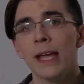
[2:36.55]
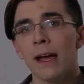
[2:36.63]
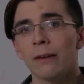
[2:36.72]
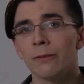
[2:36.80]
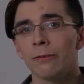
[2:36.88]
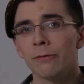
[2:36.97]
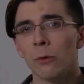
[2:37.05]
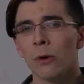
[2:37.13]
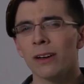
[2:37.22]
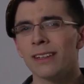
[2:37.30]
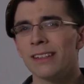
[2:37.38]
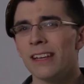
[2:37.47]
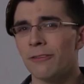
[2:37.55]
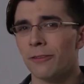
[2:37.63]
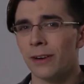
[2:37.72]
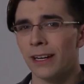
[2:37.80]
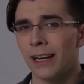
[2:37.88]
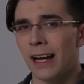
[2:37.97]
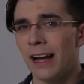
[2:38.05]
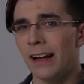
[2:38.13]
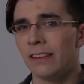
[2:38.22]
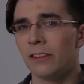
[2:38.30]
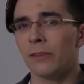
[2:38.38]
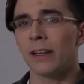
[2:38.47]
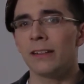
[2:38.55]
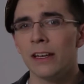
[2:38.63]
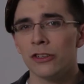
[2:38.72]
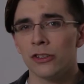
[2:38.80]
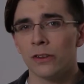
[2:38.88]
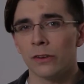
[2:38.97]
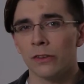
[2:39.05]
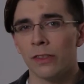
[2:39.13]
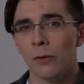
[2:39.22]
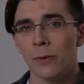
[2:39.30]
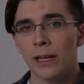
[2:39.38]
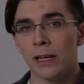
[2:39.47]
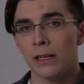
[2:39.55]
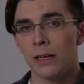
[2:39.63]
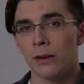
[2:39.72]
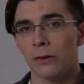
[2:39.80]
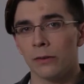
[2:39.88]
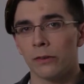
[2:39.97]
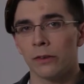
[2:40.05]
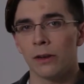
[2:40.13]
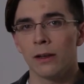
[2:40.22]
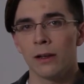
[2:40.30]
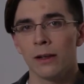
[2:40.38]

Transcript: we have 4 different kinds of conditionals that we can use.